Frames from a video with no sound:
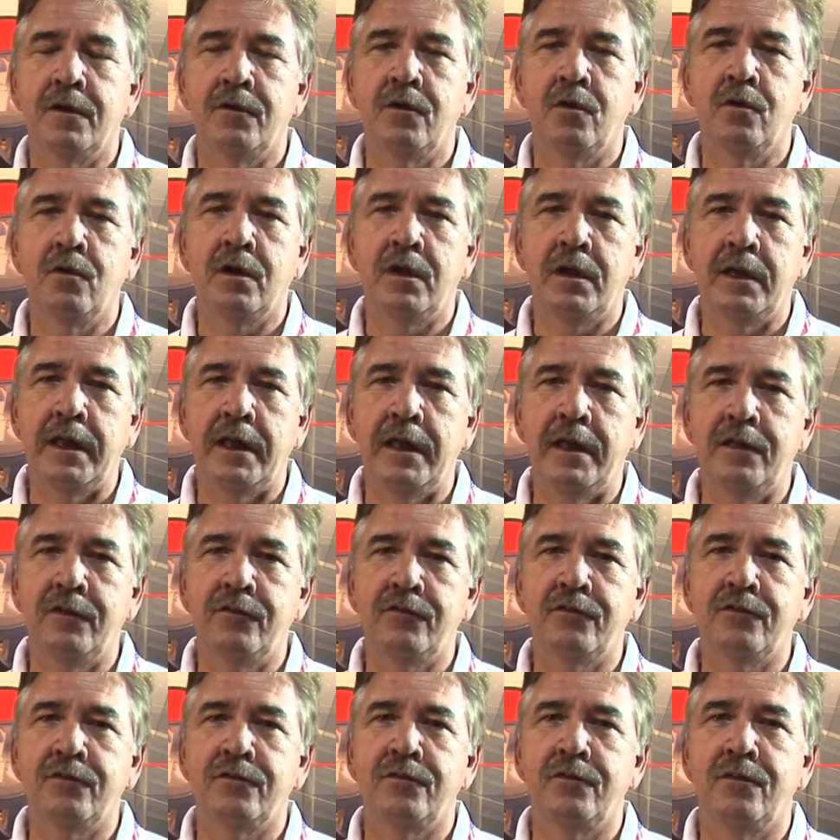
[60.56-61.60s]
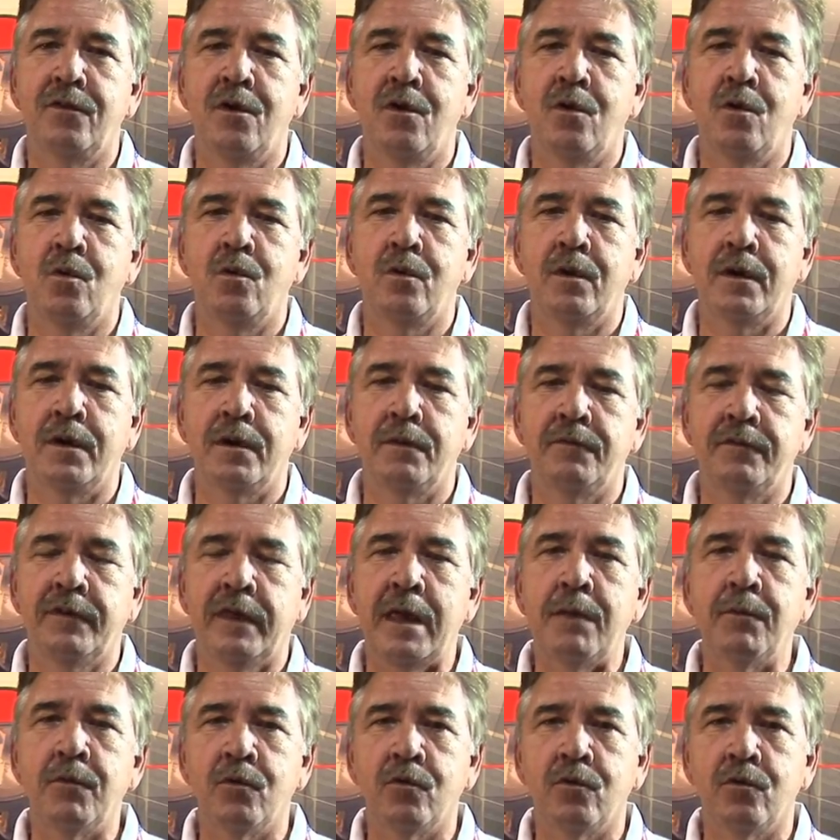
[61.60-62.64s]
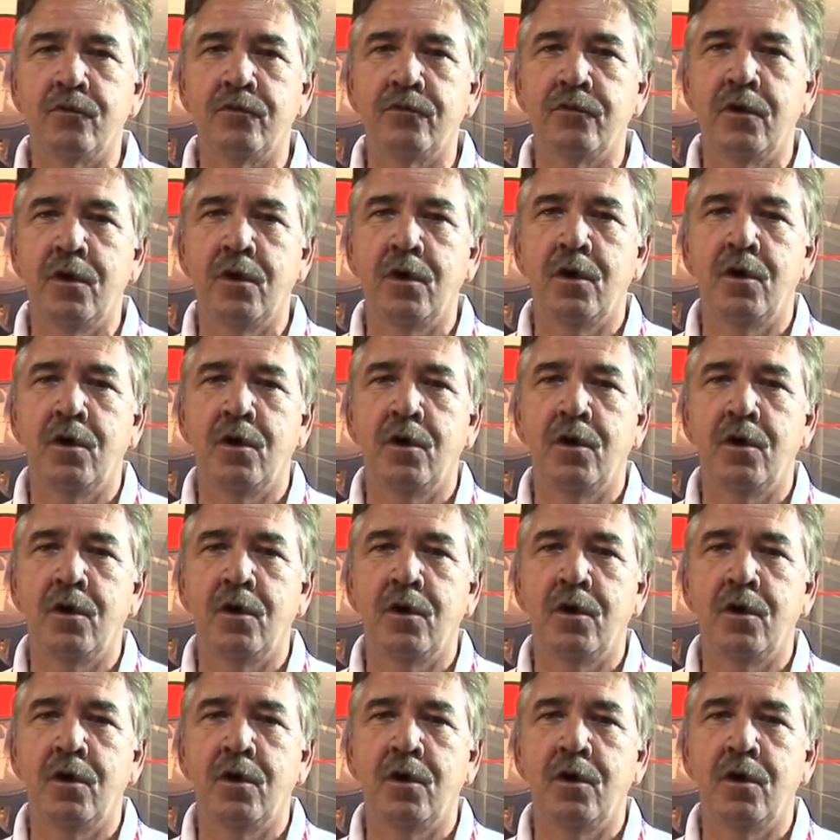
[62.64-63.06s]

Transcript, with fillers: no clays, no uh, chemicals.